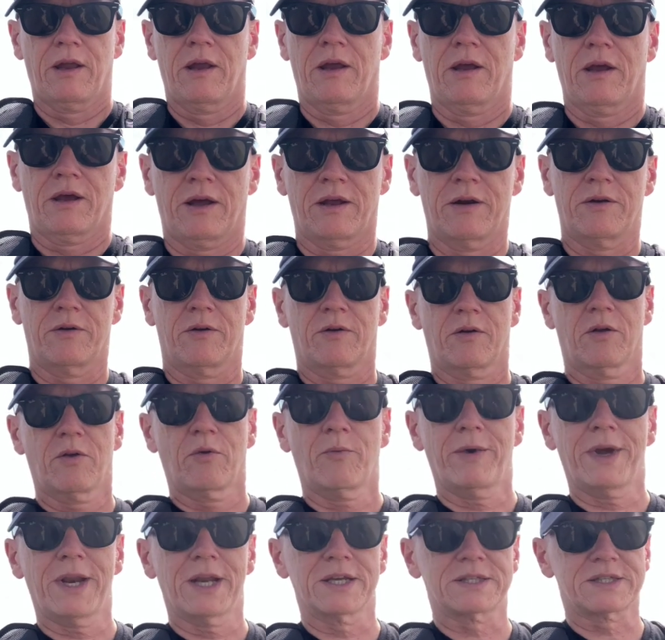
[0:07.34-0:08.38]
And
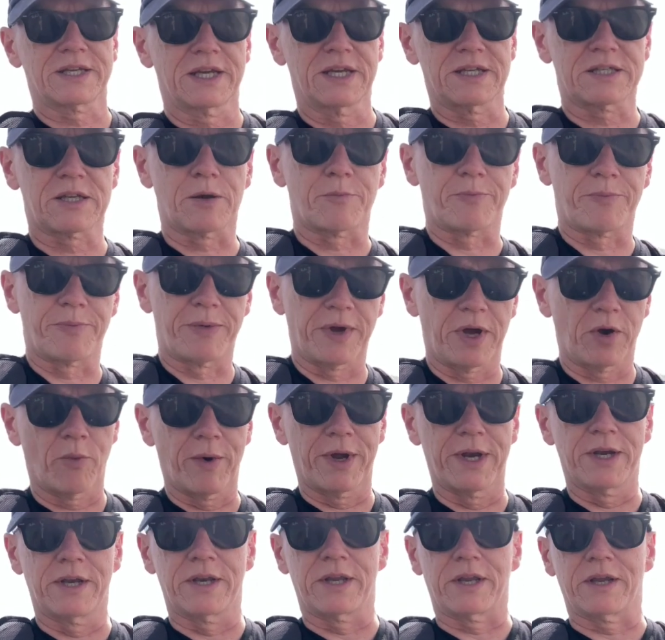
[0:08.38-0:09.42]
when I say it's a bit
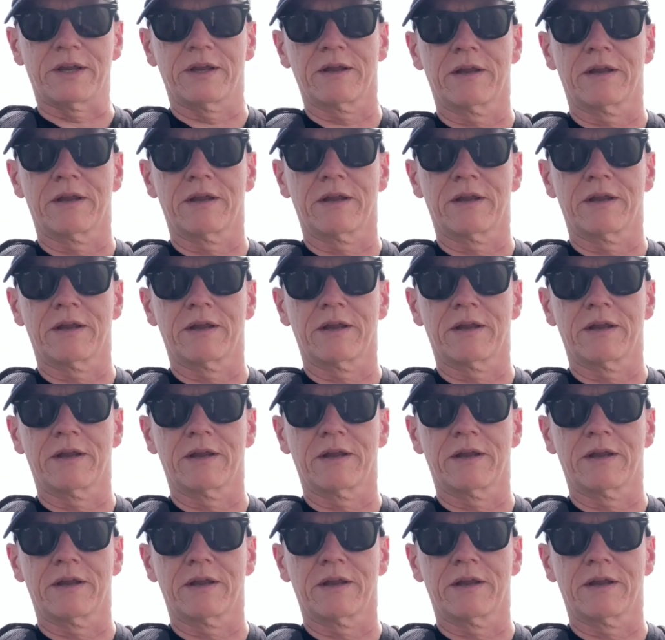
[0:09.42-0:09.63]
windy,